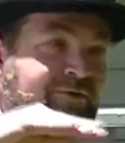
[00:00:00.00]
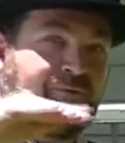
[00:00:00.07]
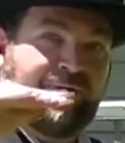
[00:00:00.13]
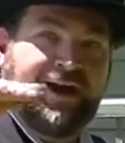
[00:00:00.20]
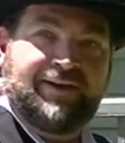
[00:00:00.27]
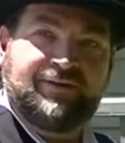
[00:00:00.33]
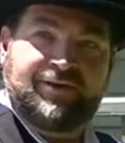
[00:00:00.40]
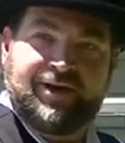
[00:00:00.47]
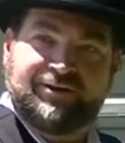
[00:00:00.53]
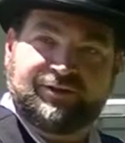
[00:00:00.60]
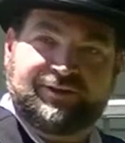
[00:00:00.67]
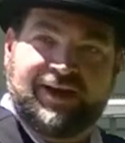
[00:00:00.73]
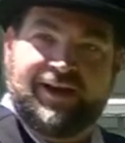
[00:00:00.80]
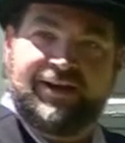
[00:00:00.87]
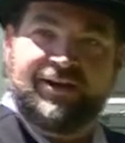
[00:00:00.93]
right there
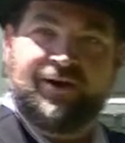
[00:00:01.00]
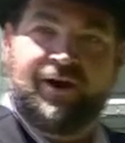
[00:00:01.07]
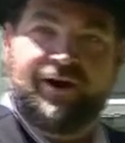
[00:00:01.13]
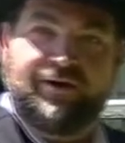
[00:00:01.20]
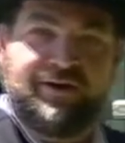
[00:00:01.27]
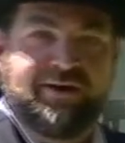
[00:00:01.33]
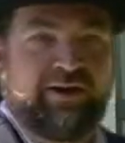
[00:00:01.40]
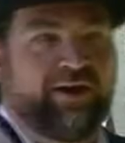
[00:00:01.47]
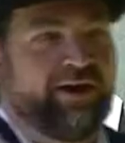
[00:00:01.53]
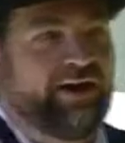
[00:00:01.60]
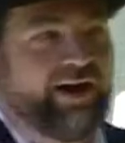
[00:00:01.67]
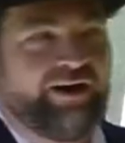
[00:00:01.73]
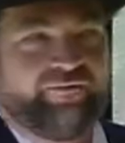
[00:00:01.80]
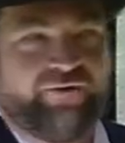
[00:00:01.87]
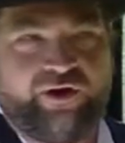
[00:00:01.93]
standing guard,
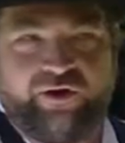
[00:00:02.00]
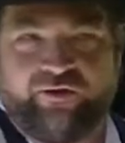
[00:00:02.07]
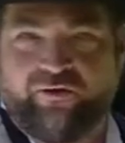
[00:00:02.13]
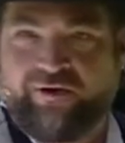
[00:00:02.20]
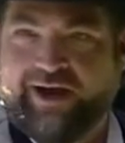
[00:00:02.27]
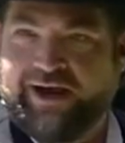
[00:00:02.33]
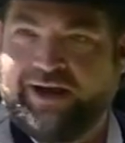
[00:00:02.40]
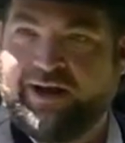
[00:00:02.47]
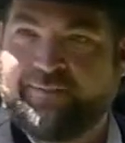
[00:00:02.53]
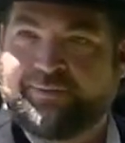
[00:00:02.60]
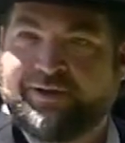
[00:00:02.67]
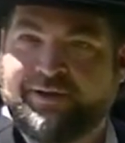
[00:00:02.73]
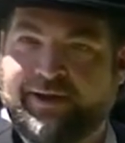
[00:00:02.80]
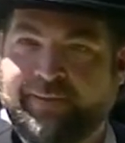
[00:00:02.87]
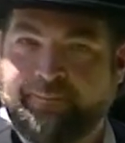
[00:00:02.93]
and I rode right up
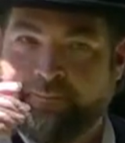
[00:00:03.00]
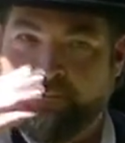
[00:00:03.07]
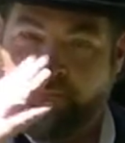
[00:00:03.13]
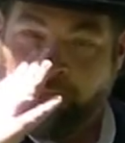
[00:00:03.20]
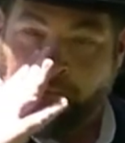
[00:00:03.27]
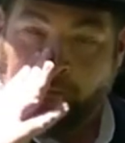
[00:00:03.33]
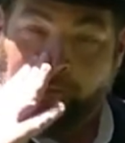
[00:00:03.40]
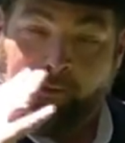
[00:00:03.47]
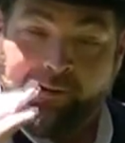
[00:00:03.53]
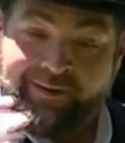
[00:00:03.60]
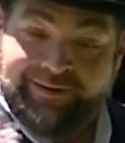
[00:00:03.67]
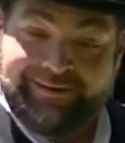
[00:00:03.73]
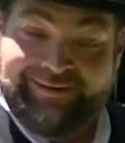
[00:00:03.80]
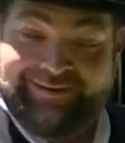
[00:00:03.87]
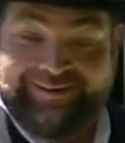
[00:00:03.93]
to them.
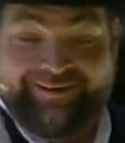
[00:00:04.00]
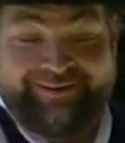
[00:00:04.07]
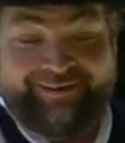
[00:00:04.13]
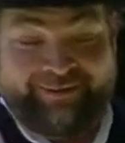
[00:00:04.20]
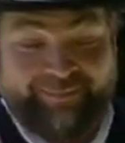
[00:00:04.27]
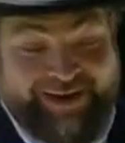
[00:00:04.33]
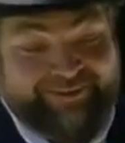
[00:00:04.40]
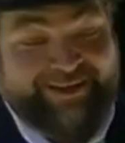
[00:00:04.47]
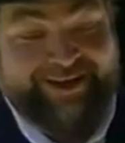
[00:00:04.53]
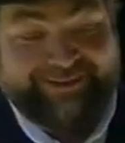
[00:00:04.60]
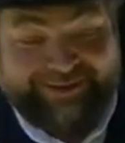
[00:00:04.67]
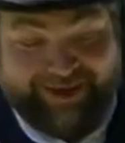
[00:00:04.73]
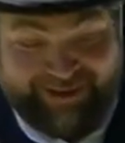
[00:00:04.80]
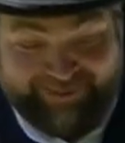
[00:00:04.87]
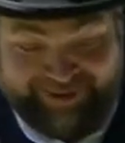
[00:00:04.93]
It's about that
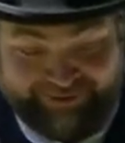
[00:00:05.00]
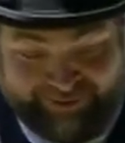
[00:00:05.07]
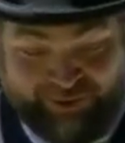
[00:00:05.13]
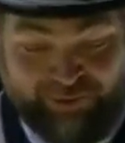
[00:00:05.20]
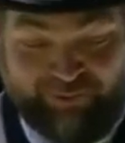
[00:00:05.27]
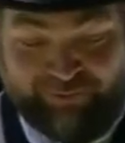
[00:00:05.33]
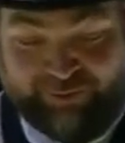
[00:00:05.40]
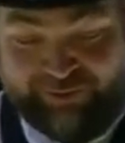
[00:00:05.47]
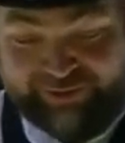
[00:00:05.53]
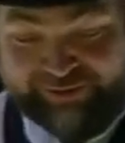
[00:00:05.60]
time that I was going through the